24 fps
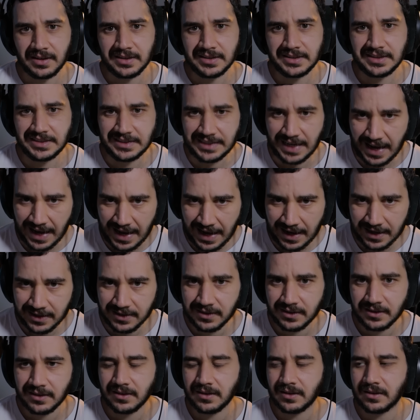sad
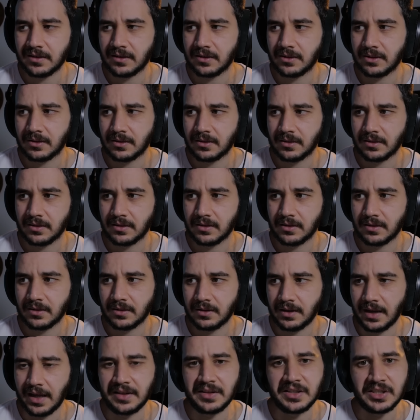and